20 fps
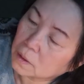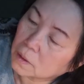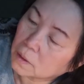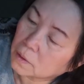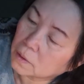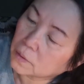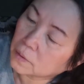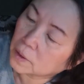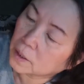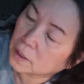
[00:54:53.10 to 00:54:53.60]

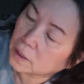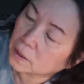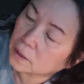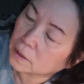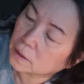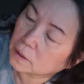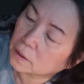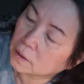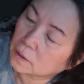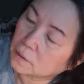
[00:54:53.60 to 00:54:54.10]
Right?
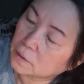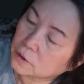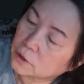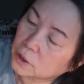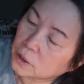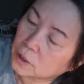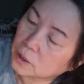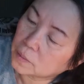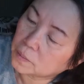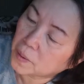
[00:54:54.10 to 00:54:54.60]

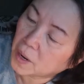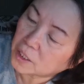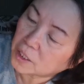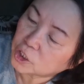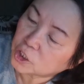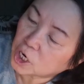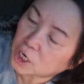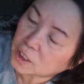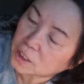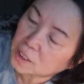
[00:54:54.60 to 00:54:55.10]

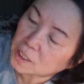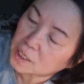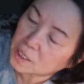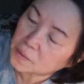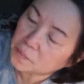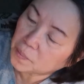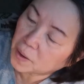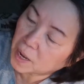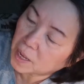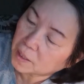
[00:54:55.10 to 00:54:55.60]
Gently
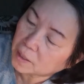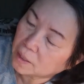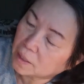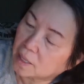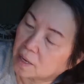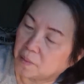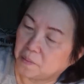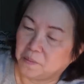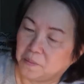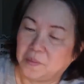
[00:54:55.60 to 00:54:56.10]
pat
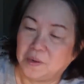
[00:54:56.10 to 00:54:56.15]
them.